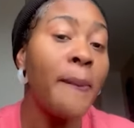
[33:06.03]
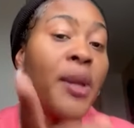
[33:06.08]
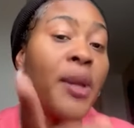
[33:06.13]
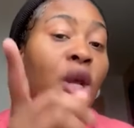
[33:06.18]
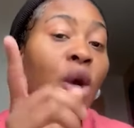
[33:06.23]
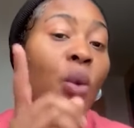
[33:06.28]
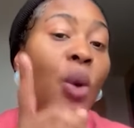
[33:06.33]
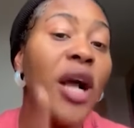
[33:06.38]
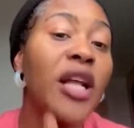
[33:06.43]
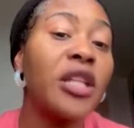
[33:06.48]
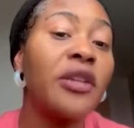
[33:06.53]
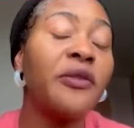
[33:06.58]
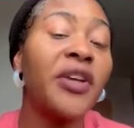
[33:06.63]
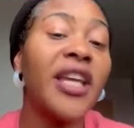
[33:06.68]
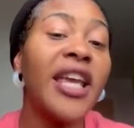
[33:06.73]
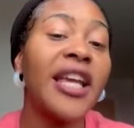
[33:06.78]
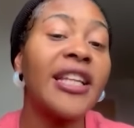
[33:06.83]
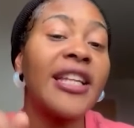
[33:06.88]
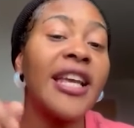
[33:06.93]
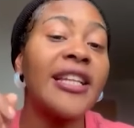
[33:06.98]
Me no want to
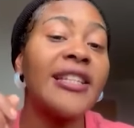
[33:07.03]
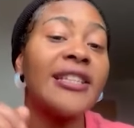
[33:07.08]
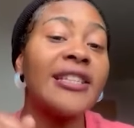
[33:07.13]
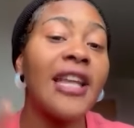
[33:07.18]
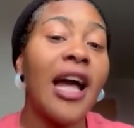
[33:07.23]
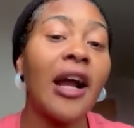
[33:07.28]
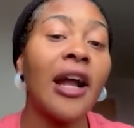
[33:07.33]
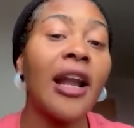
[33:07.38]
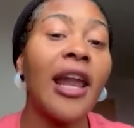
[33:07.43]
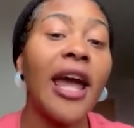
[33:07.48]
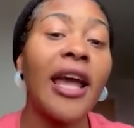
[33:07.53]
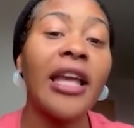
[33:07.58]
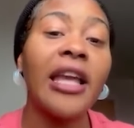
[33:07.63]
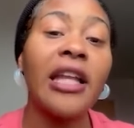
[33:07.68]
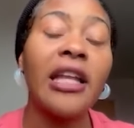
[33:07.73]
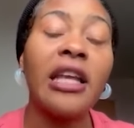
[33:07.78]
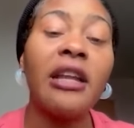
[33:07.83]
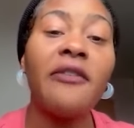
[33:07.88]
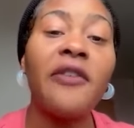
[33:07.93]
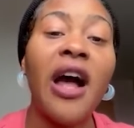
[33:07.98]
forget entangle and
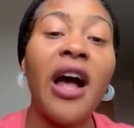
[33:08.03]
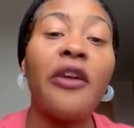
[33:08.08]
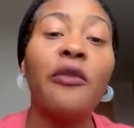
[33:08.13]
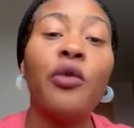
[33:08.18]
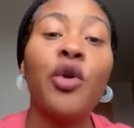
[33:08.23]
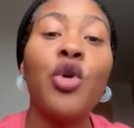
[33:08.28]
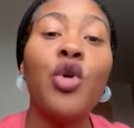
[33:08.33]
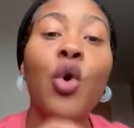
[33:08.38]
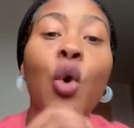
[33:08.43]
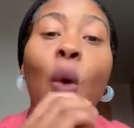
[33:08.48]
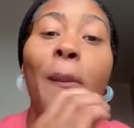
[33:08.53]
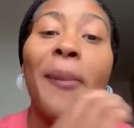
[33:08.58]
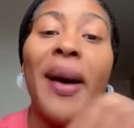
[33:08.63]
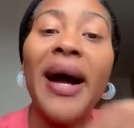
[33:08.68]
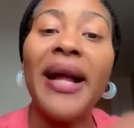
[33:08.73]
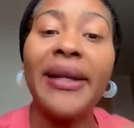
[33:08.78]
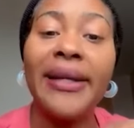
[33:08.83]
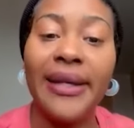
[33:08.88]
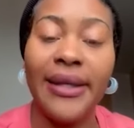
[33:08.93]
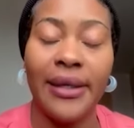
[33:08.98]
get involved with
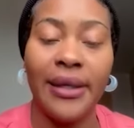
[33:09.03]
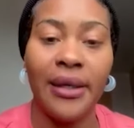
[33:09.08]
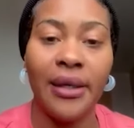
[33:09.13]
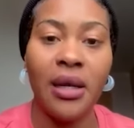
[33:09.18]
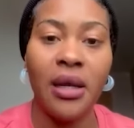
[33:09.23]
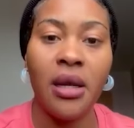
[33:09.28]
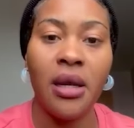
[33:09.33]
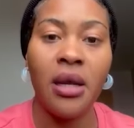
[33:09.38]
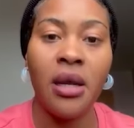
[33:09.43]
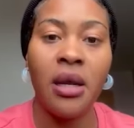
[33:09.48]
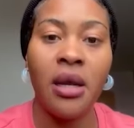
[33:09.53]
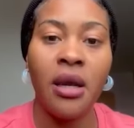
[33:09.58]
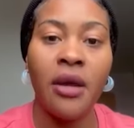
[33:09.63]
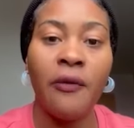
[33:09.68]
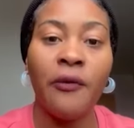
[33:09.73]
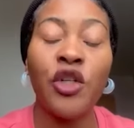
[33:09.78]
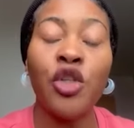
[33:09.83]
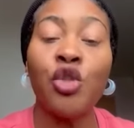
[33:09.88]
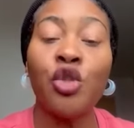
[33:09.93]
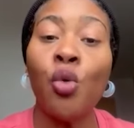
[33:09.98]
nobody.
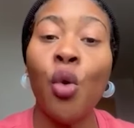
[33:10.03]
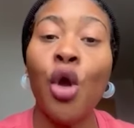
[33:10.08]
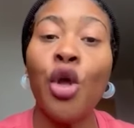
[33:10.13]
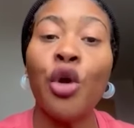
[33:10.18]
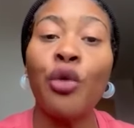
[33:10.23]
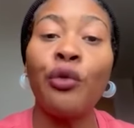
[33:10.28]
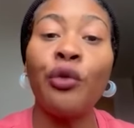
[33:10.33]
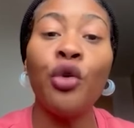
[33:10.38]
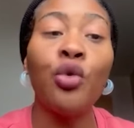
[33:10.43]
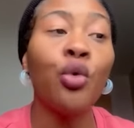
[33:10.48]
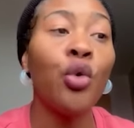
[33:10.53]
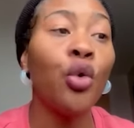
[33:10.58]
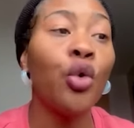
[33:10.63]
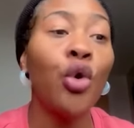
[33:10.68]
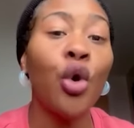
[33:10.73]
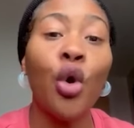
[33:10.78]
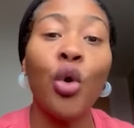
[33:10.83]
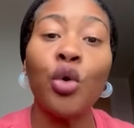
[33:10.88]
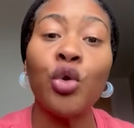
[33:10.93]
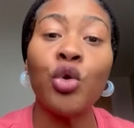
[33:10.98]
For sure, if you do
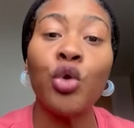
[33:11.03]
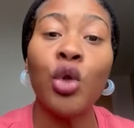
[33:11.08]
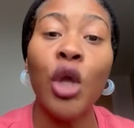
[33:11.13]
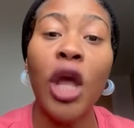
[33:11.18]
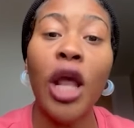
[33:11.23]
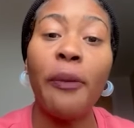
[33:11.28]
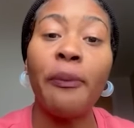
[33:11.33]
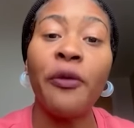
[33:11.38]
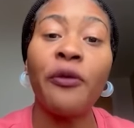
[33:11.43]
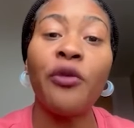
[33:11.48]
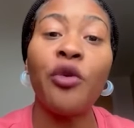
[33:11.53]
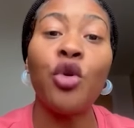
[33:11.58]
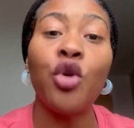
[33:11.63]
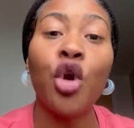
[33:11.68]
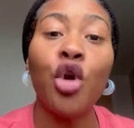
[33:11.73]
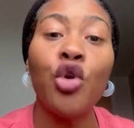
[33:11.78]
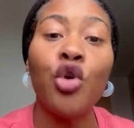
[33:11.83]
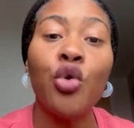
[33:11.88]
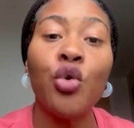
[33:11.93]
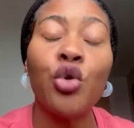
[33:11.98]
no help, if you do
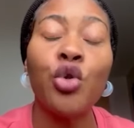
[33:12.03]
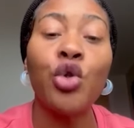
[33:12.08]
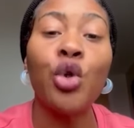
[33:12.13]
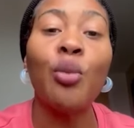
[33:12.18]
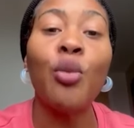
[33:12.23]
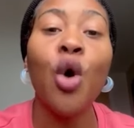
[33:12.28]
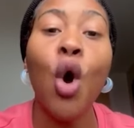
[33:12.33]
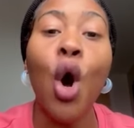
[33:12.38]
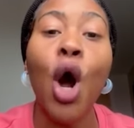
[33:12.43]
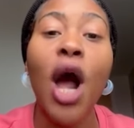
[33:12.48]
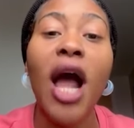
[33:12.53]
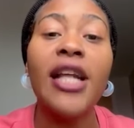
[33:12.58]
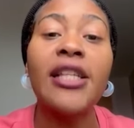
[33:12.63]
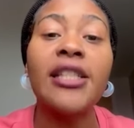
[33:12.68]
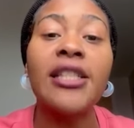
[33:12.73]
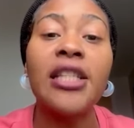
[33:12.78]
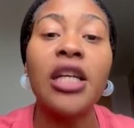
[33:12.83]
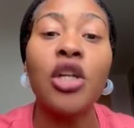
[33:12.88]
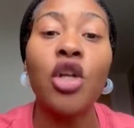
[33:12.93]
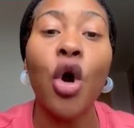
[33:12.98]
no YouTube, go
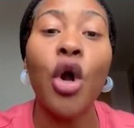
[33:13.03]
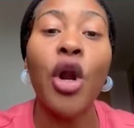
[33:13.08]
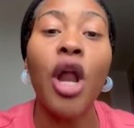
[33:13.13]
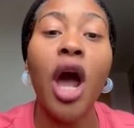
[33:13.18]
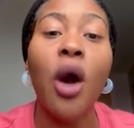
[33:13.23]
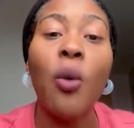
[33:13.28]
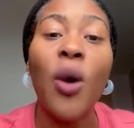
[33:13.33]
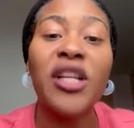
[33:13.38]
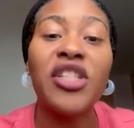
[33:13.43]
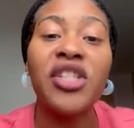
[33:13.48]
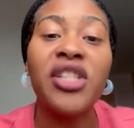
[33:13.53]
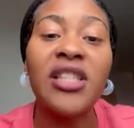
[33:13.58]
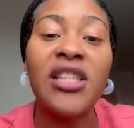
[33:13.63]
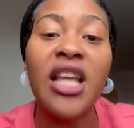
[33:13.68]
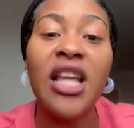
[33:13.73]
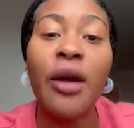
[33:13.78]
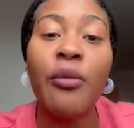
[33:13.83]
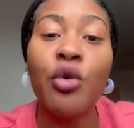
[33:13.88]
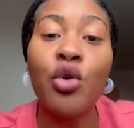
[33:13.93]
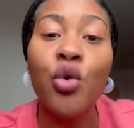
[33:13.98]
and sit down and watch the
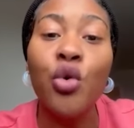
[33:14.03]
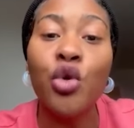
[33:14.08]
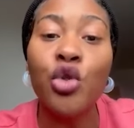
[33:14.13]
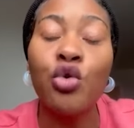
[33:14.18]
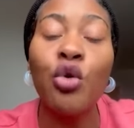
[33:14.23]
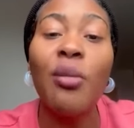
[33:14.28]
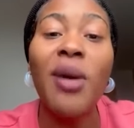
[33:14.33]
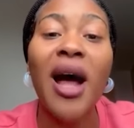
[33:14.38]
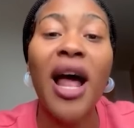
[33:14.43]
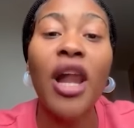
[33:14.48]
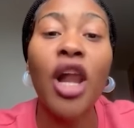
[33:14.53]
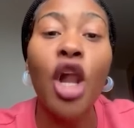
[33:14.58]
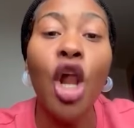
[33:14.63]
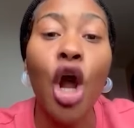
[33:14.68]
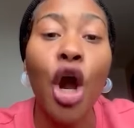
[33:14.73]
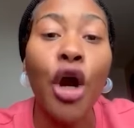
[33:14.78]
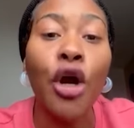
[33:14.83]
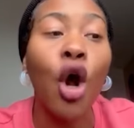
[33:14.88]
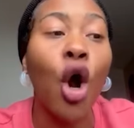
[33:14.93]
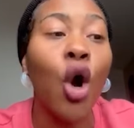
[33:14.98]
same YouTube and
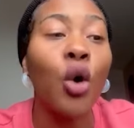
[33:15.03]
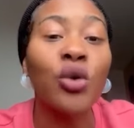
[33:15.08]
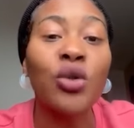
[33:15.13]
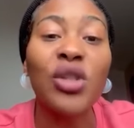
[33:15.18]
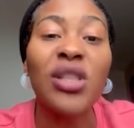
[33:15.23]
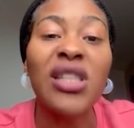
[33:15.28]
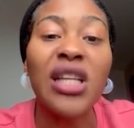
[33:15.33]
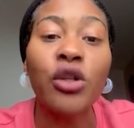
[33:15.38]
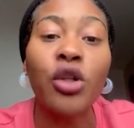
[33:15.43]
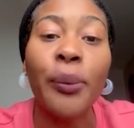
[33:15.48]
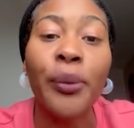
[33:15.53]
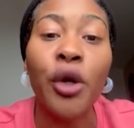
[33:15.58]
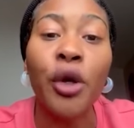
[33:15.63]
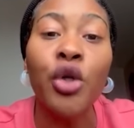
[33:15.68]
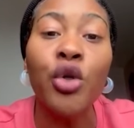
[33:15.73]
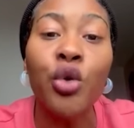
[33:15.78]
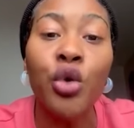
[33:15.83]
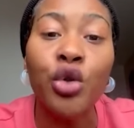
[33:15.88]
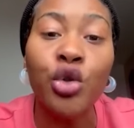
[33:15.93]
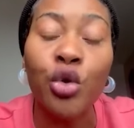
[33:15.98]
learn how to set up
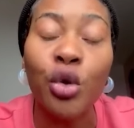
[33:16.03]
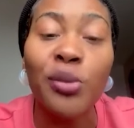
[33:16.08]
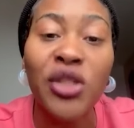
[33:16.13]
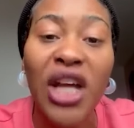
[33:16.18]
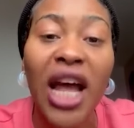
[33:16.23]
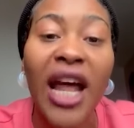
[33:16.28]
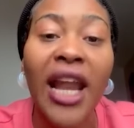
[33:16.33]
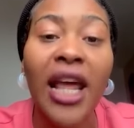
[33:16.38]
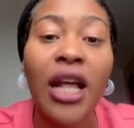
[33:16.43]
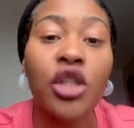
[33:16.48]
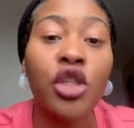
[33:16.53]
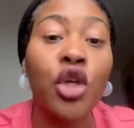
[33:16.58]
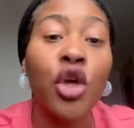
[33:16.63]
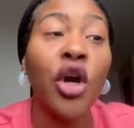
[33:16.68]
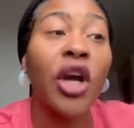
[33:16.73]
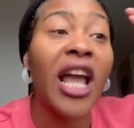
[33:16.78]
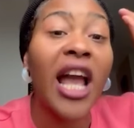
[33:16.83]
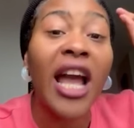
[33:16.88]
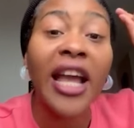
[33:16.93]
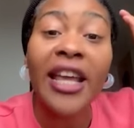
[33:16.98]
your YouTube channel so
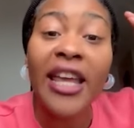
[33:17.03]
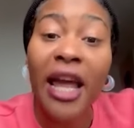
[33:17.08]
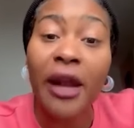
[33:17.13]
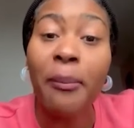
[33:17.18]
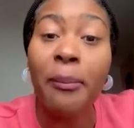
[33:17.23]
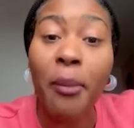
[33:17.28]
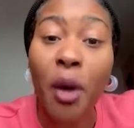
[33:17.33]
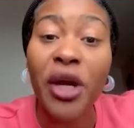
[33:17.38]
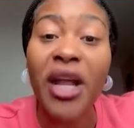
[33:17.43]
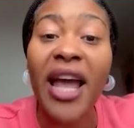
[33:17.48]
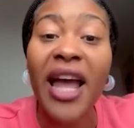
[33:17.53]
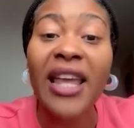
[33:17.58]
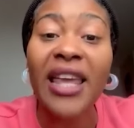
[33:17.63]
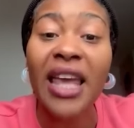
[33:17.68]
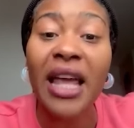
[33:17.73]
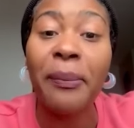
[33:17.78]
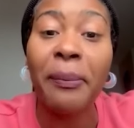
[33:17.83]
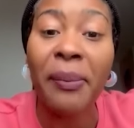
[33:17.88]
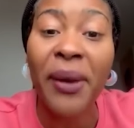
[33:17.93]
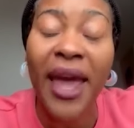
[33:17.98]
you can get money and
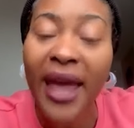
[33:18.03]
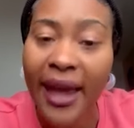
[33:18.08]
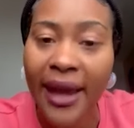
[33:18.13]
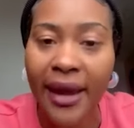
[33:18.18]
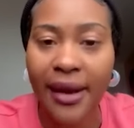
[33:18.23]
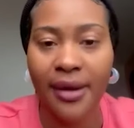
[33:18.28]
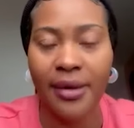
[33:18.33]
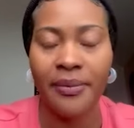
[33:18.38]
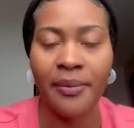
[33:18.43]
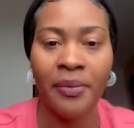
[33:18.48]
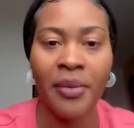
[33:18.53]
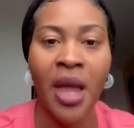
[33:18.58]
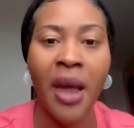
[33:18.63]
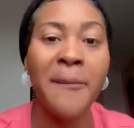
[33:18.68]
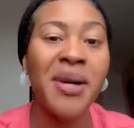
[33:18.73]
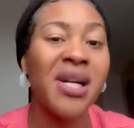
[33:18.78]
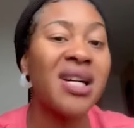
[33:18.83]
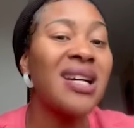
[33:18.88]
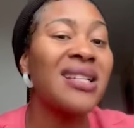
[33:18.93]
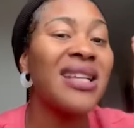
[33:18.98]
get paid.
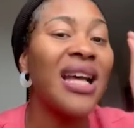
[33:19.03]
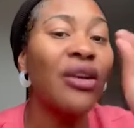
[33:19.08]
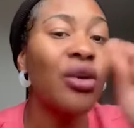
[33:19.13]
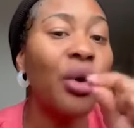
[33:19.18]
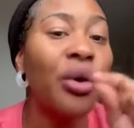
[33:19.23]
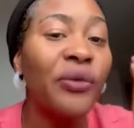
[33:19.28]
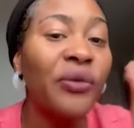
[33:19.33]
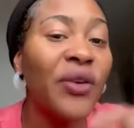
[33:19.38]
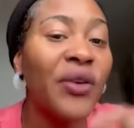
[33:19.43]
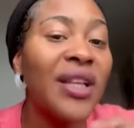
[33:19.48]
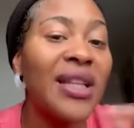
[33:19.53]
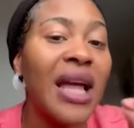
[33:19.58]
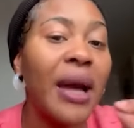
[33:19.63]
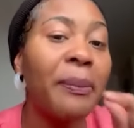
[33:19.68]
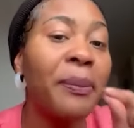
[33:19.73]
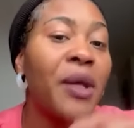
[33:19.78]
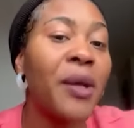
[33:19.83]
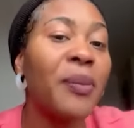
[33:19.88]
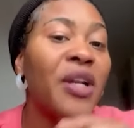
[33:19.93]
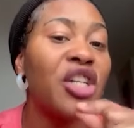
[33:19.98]
Because I don't think
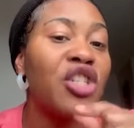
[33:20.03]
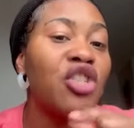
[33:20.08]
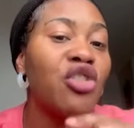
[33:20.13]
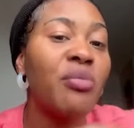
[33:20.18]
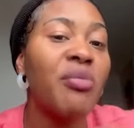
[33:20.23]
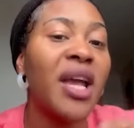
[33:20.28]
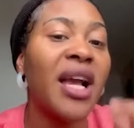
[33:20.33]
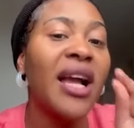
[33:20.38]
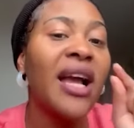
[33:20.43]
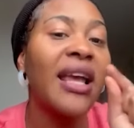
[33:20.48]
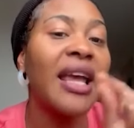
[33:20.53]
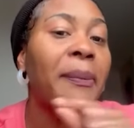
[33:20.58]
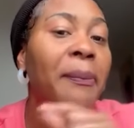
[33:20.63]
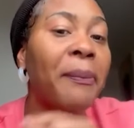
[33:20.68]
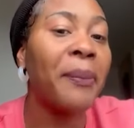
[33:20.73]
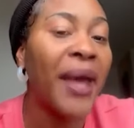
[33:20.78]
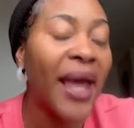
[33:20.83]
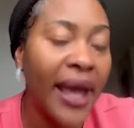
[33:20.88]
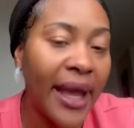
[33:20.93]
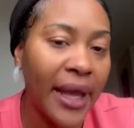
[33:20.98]
that people in Jamaica
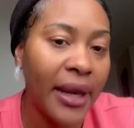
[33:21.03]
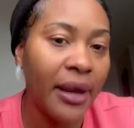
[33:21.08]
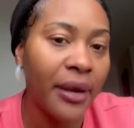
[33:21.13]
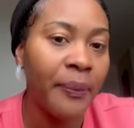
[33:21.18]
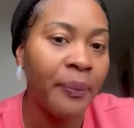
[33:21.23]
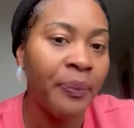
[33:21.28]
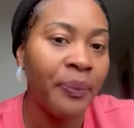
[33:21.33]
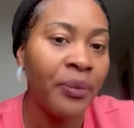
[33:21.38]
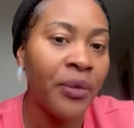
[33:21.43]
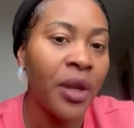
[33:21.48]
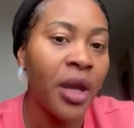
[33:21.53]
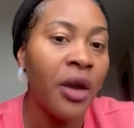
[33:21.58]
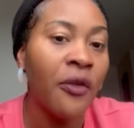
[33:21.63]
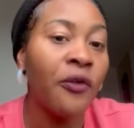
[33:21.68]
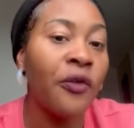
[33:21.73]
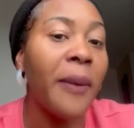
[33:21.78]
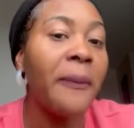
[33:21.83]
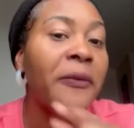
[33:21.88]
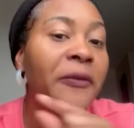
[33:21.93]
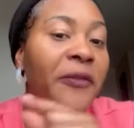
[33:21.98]
get paid
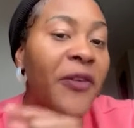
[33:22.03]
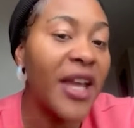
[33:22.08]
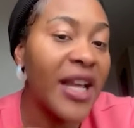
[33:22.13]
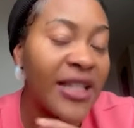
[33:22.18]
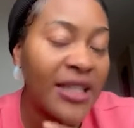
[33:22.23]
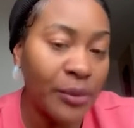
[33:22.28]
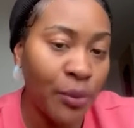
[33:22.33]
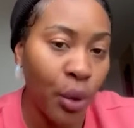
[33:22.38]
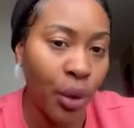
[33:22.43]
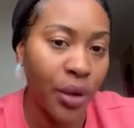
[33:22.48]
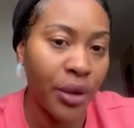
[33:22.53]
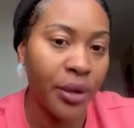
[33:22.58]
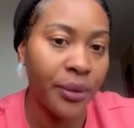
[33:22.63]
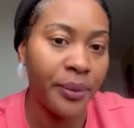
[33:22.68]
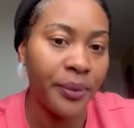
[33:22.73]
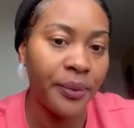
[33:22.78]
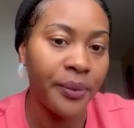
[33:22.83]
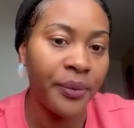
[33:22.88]
from Facebook.